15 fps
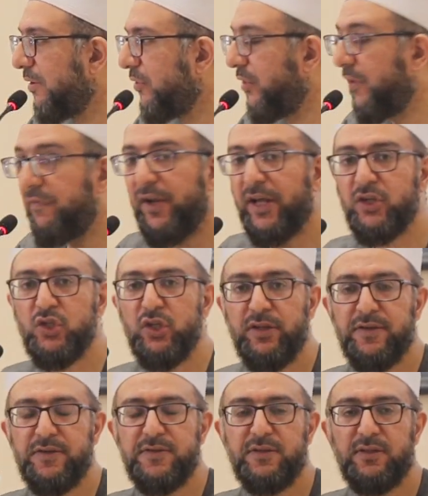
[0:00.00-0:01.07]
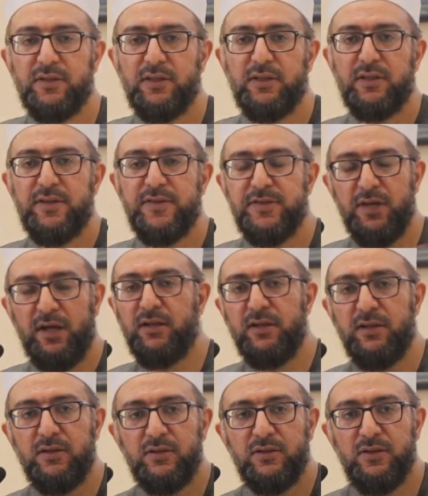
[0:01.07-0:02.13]
Reflections.
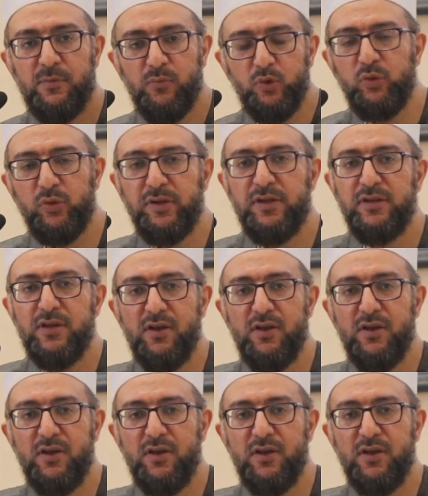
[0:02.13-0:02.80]
Sun, the moon,